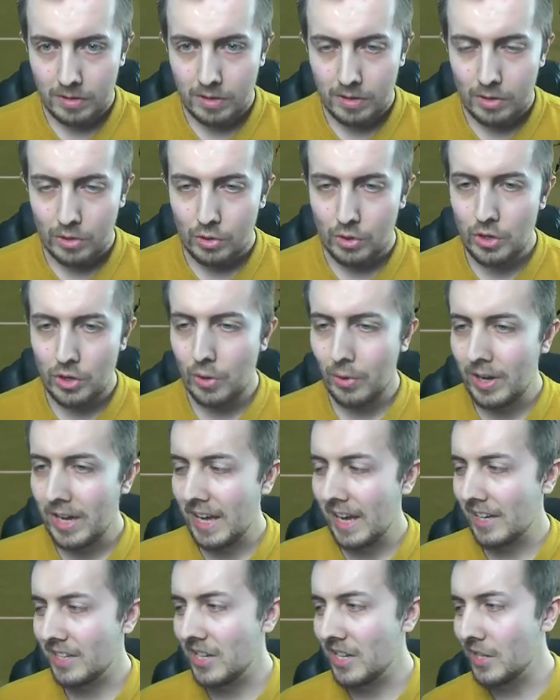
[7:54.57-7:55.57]
Yo, he
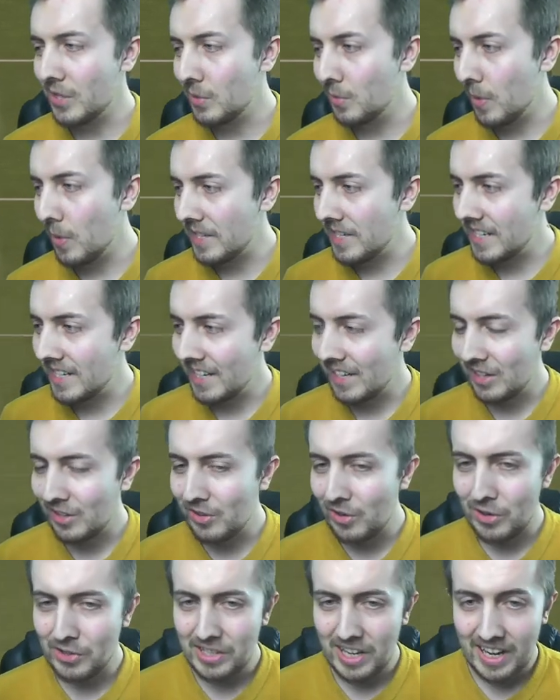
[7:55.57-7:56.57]
actually sweated it
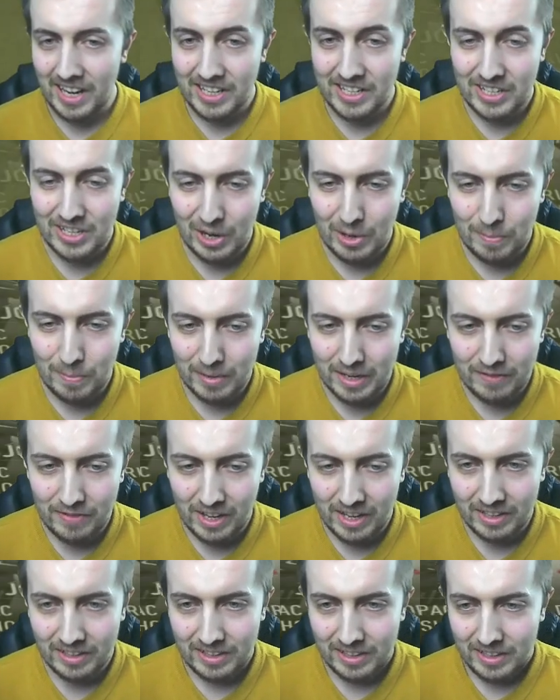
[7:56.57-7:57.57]
across. I actually can't believe that.